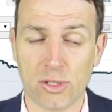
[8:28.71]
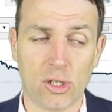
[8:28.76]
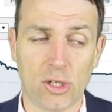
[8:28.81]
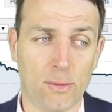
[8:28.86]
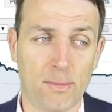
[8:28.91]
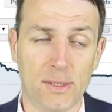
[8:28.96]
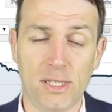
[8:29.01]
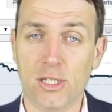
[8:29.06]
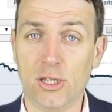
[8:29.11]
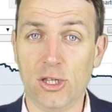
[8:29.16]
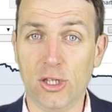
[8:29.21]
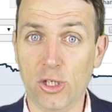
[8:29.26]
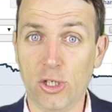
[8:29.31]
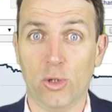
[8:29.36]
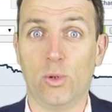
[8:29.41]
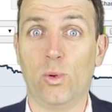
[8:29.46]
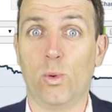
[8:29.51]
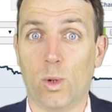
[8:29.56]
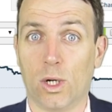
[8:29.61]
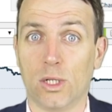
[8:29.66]
Nobody knew
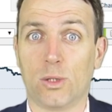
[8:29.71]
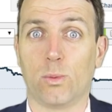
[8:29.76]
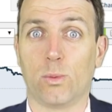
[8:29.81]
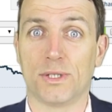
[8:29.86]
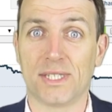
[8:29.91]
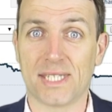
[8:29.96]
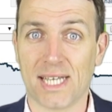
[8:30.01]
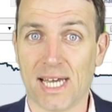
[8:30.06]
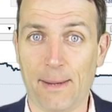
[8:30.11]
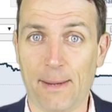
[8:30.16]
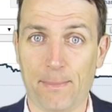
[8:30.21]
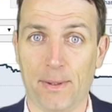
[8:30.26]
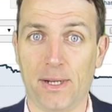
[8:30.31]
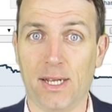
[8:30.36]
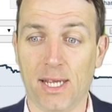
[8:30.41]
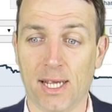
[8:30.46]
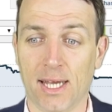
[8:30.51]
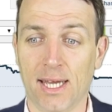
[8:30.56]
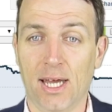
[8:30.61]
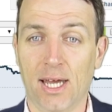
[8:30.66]
what was
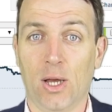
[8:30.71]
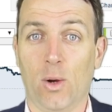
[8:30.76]
happening.